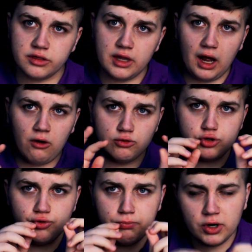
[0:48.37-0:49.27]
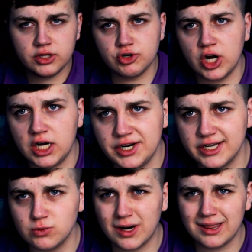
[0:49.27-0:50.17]
Now, to put into
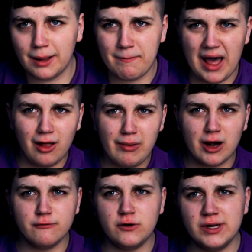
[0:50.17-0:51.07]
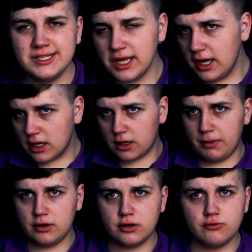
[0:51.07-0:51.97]
context what a lapel microphone is,
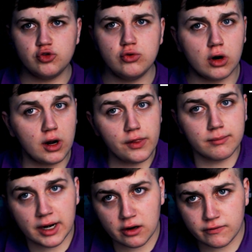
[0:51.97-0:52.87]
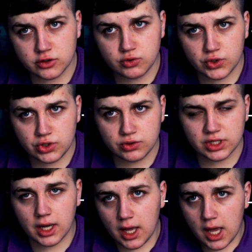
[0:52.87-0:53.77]
comparative to our other microphones we're
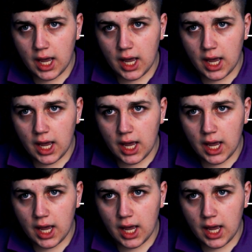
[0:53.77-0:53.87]
using,